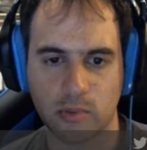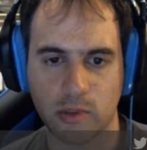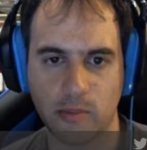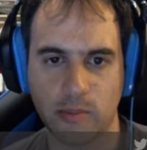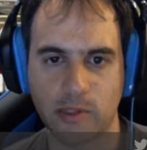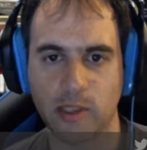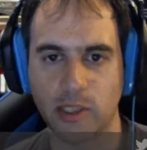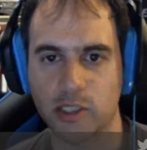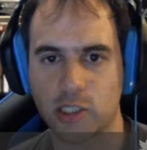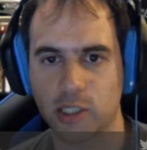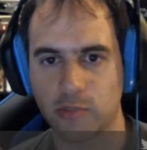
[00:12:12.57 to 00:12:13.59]
Problem is I
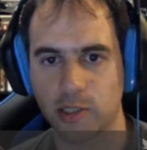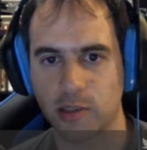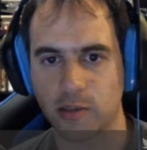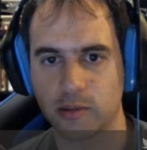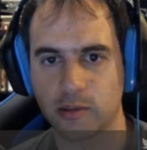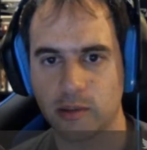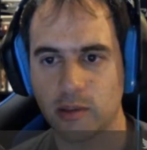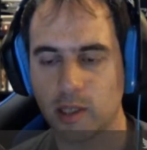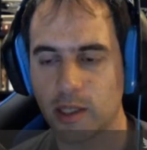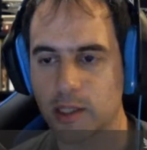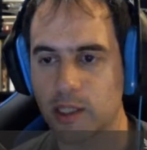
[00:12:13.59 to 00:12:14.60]
get checkmated.
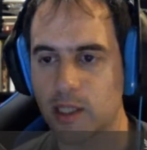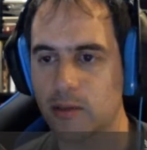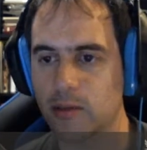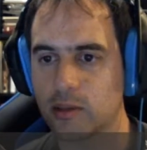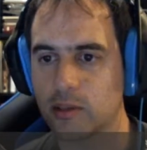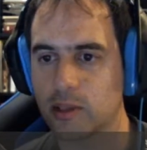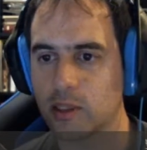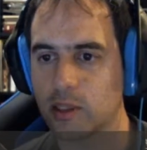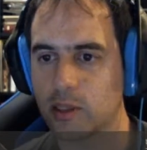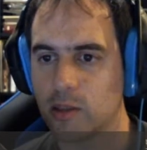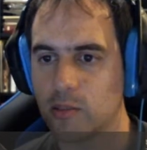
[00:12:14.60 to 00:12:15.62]
I can't
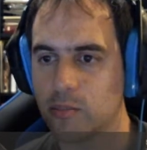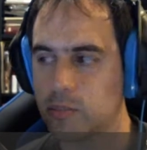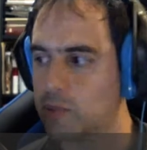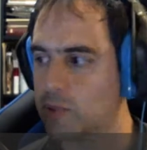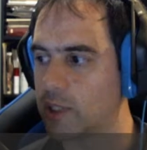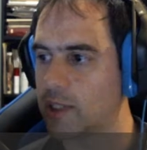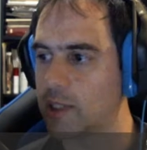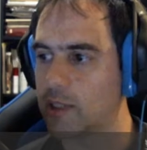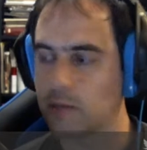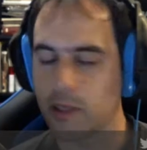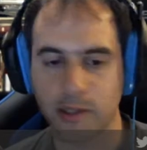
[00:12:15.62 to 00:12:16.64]
put the
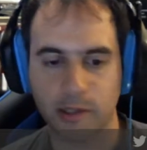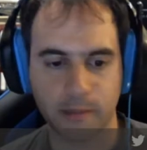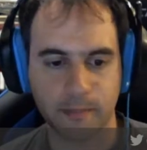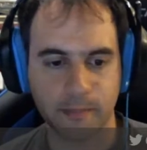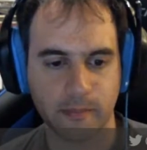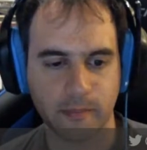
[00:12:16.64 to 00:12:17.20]
king right there.